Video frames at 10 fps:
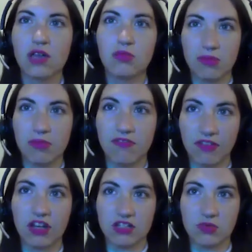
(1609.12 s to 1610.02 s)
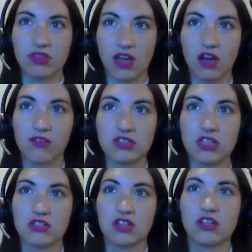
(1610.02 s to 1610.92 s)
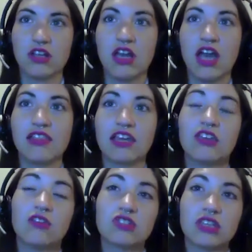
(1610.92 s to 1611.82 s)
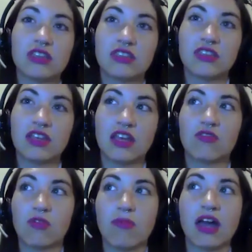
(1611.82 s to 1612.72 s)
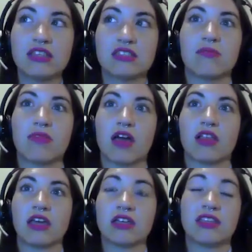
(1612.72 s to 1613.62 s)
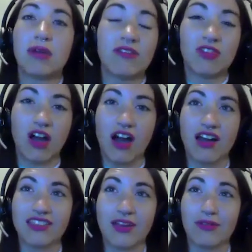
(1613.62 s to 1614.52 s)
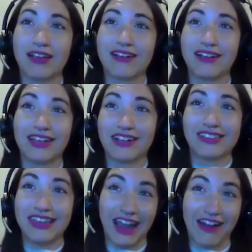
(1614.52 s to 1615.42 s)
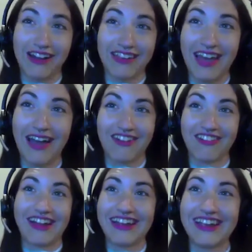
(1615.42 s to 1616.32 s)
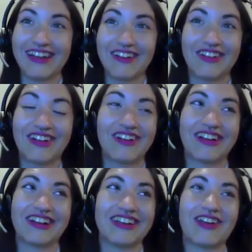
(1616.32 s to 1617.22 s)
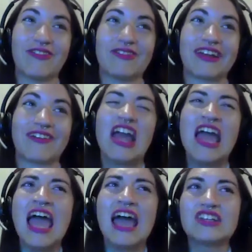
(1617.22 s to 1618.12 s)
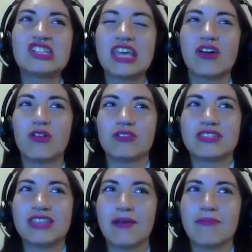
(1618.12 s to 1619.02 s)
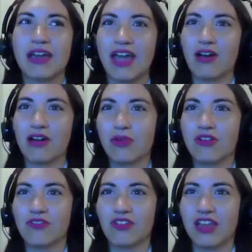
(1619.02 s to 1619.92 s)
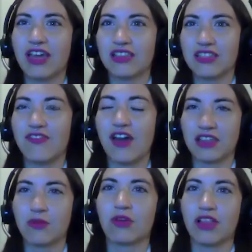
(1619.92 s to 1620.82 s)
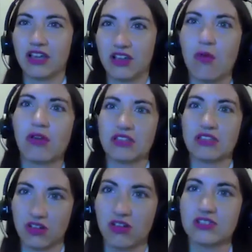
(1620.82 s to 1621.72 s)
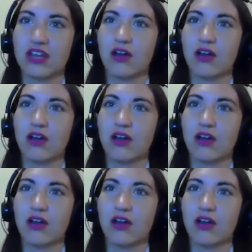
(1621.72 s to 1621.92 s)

can we be finished with that conversation? And like usually it reminds them that like they might have forgot that we cleared the air on that already or you know whatever and it just yeah. like holds them accountable for like the fact that we're like going in circles